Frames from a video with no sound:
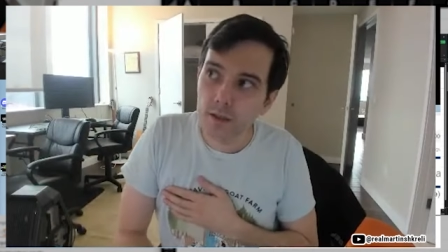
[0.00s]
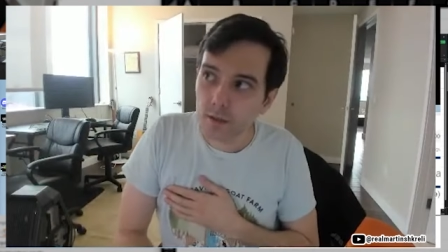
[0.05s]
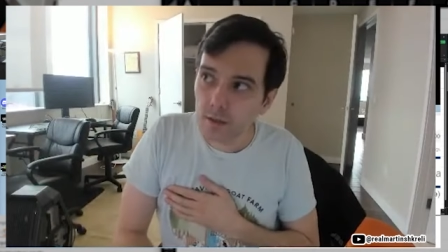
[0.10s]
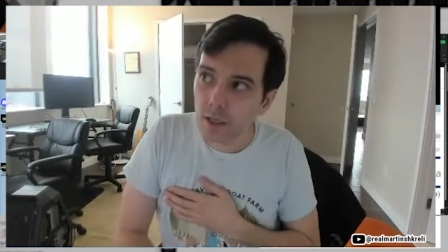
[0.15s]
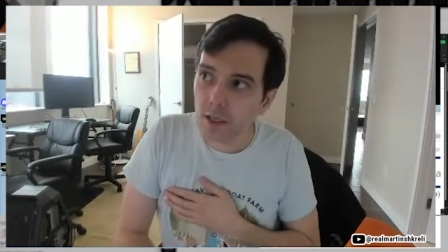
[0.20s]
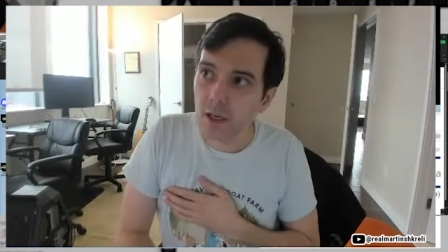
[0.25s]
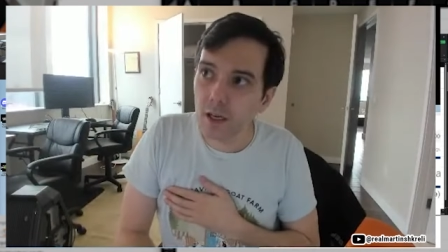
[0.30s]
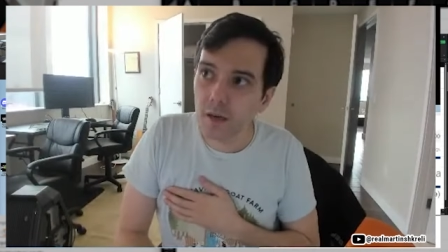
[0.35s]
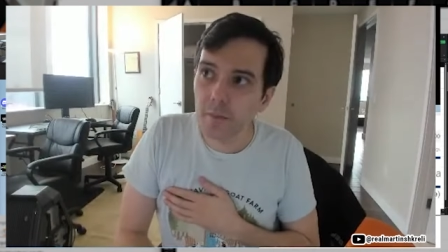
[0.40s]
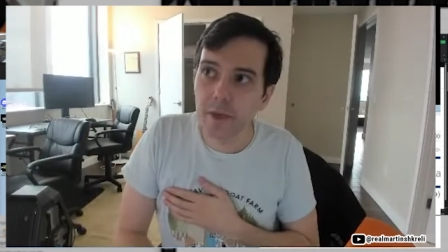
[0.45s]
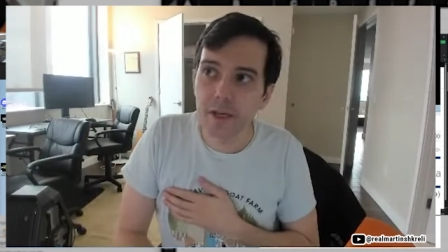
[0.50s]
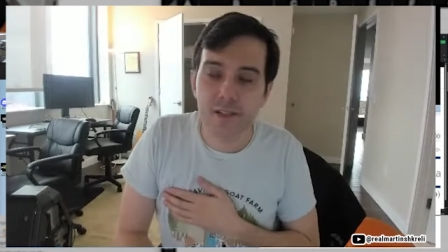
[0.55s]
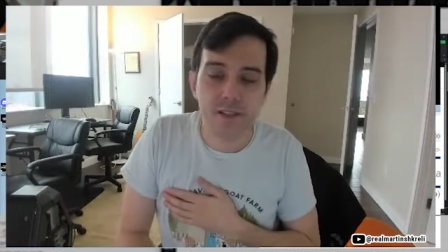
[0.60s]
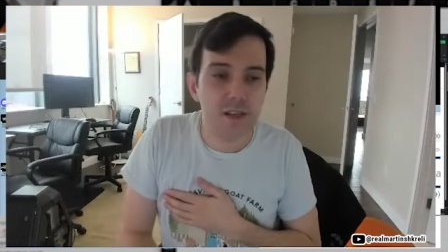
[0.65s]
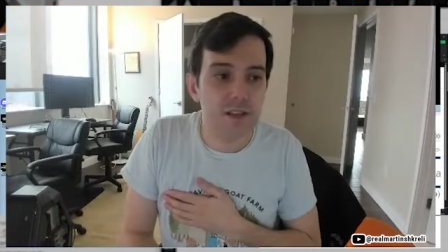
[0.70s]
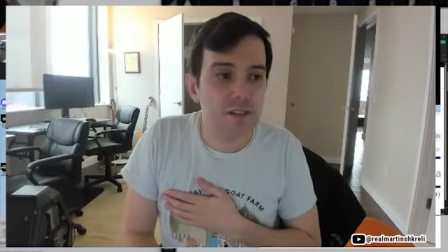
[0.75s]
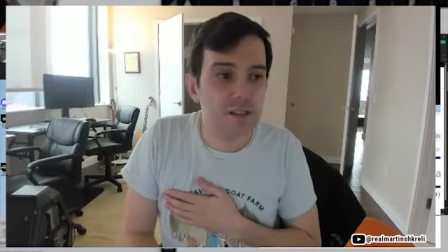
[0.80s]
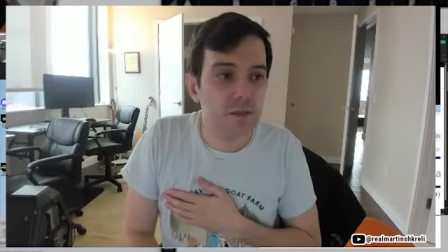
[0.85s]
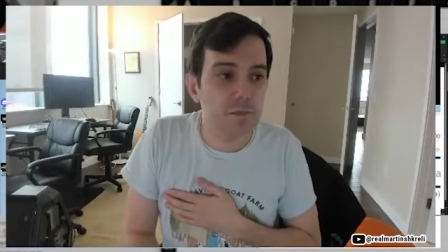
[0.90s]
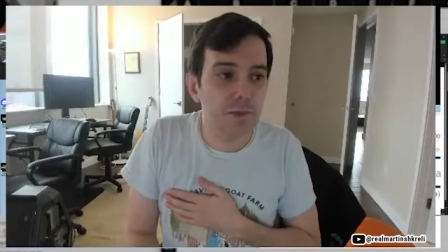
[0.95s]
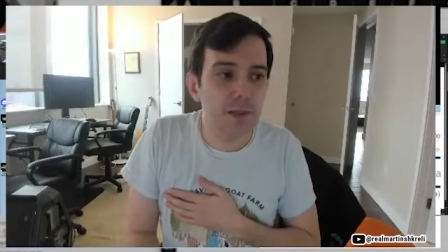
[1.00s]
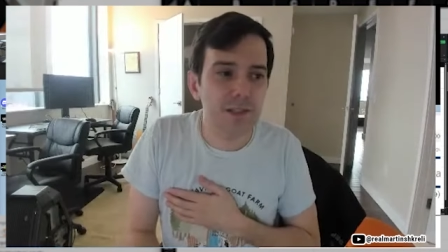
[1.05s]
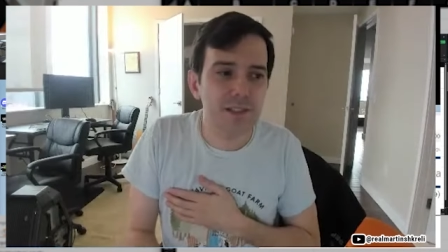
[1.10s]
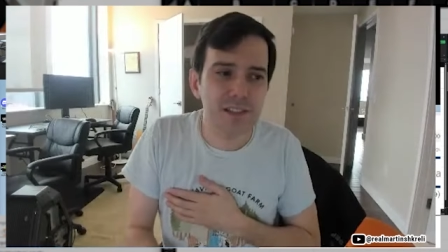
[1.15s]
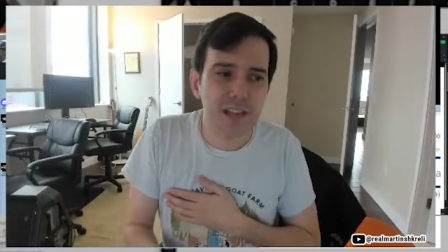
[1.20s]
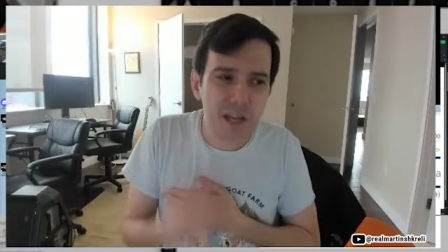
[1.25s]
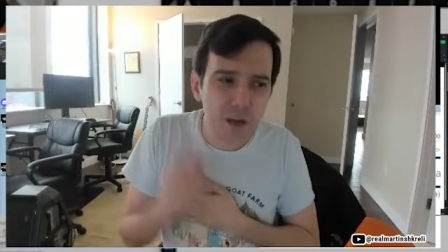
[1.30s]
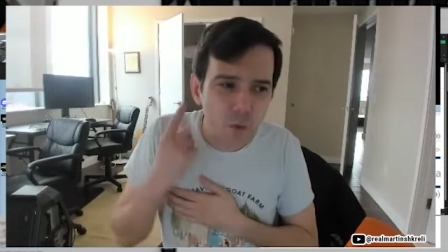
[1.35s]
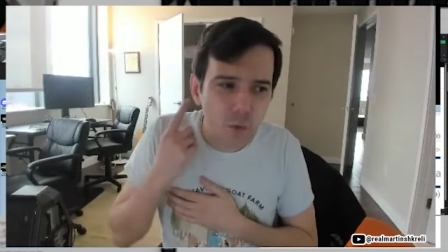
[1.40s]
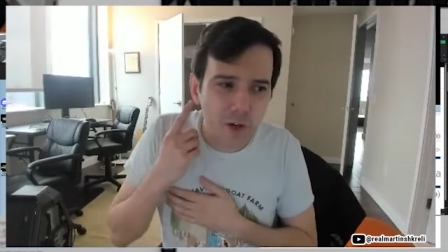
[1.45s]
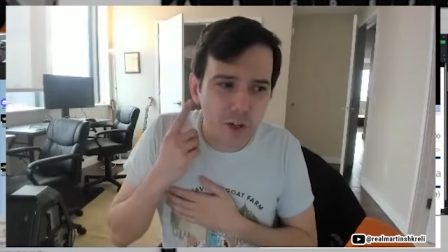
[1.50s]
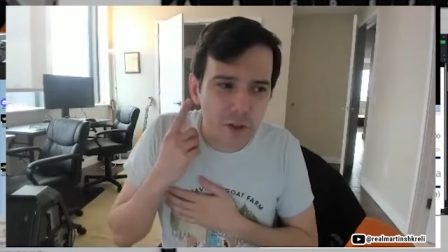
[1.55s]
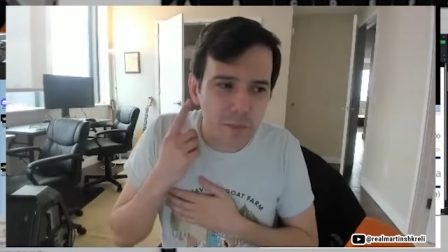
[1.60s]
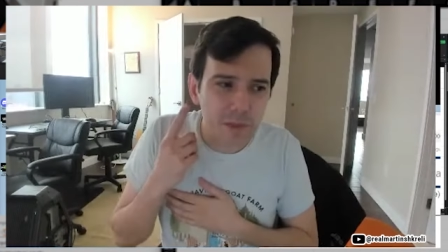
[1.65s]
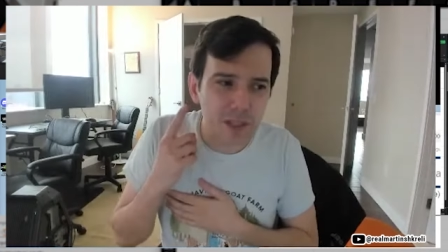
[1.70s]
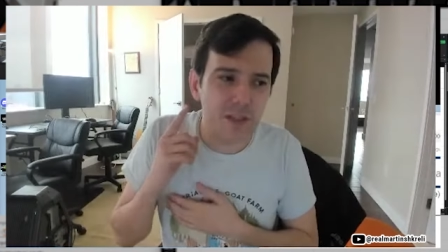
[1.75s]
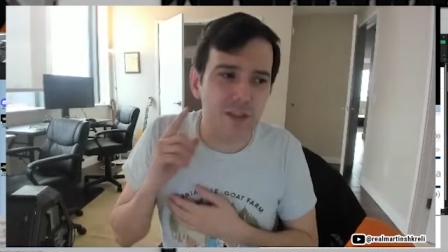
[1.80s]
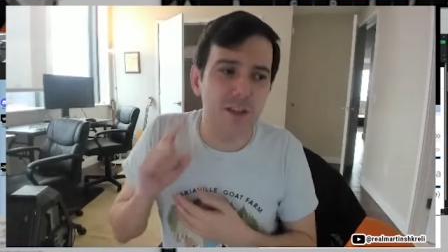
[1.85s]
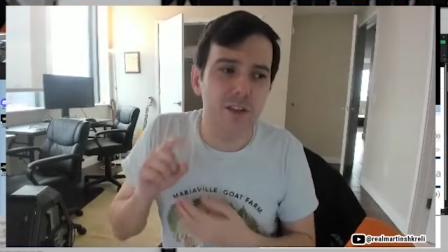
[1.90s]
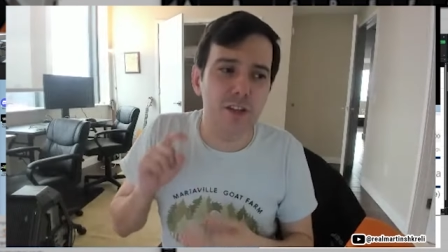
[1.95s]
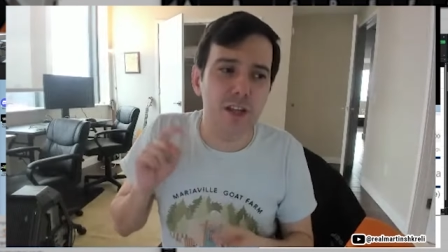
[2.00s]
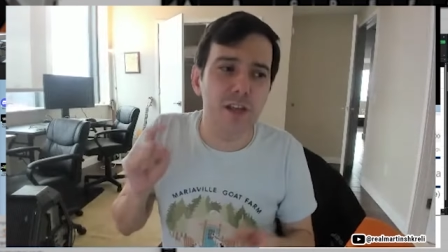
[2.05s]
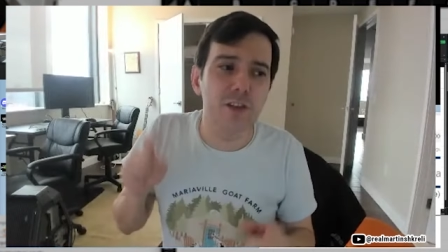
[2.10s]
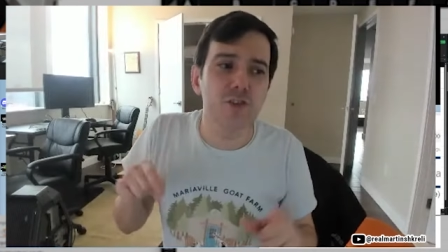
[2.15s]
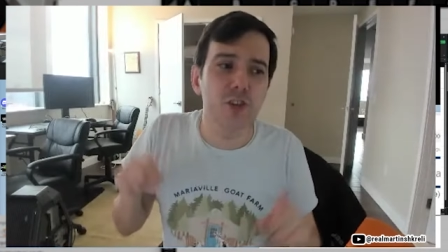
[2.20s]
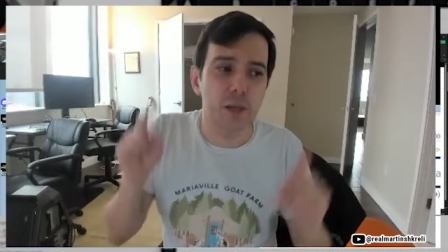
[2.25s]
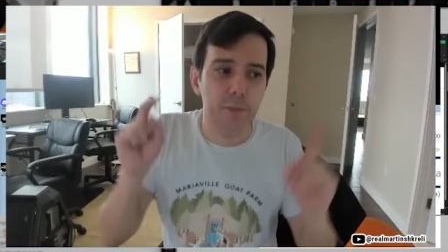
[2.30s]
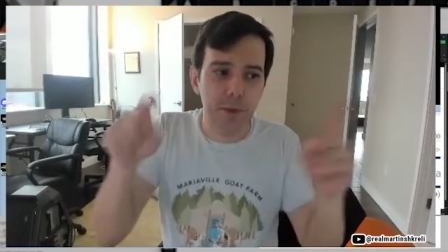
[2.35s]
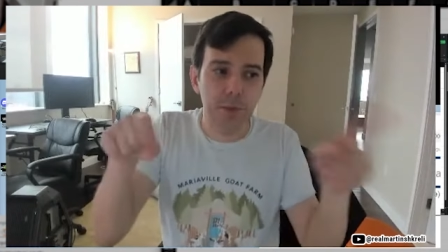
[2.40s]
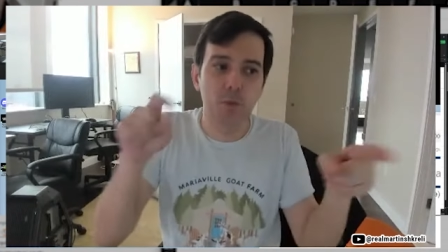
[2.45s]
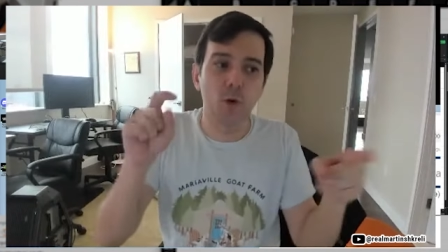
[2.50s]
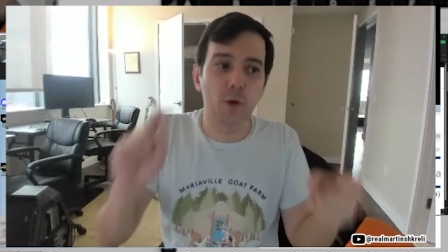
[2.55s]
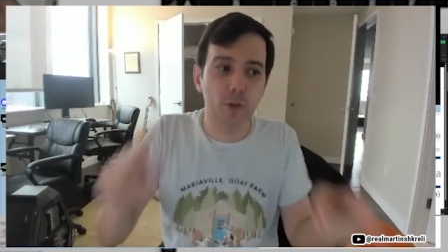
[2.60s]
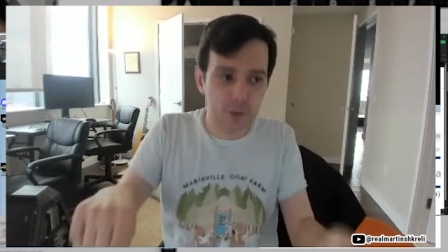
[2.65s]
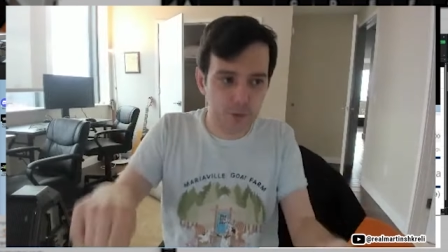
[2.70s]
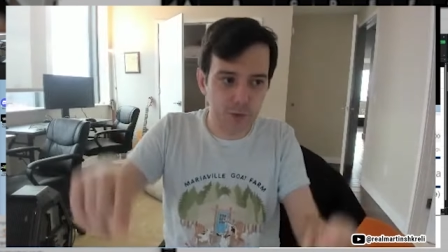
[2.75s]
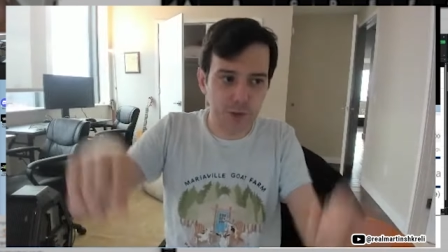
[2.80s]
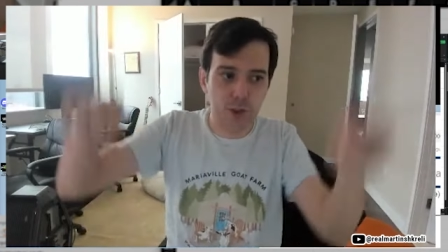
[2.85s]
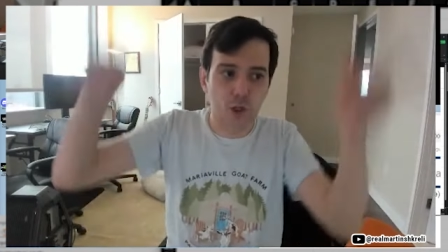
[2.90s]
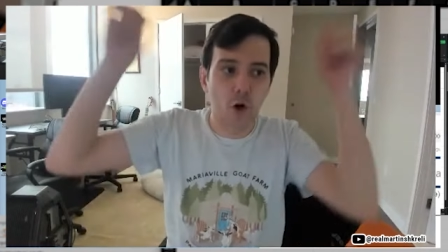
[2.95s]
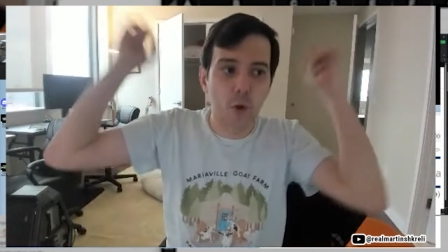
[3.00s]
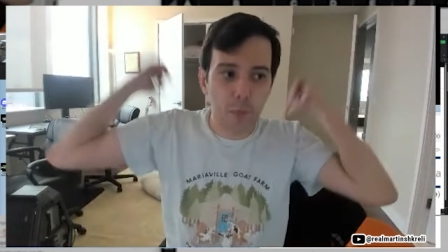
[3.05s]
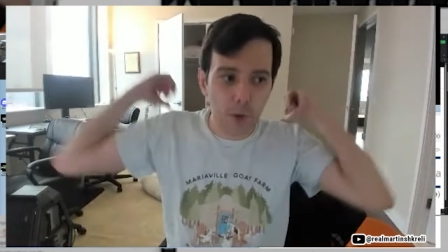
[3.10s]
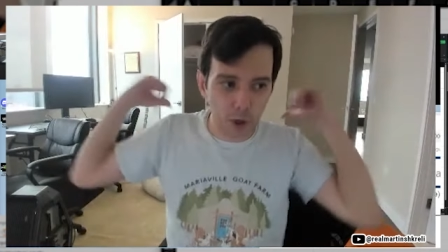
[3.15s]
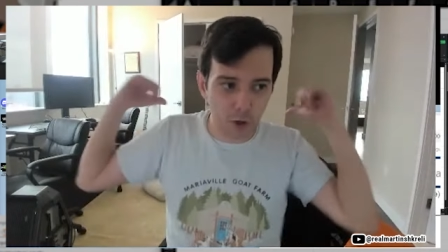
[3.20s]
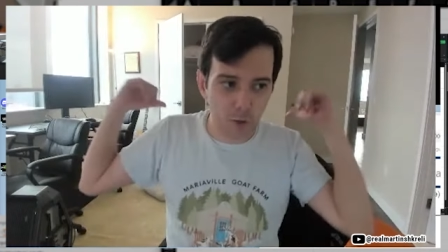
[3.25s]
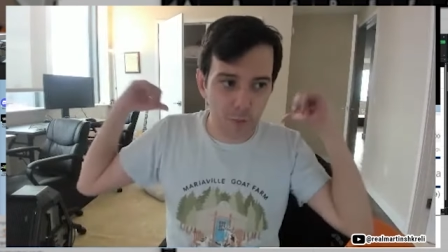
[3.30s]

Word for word: That kind of makes sense. But it's kind of weird to me that then JP Morgan would go borrow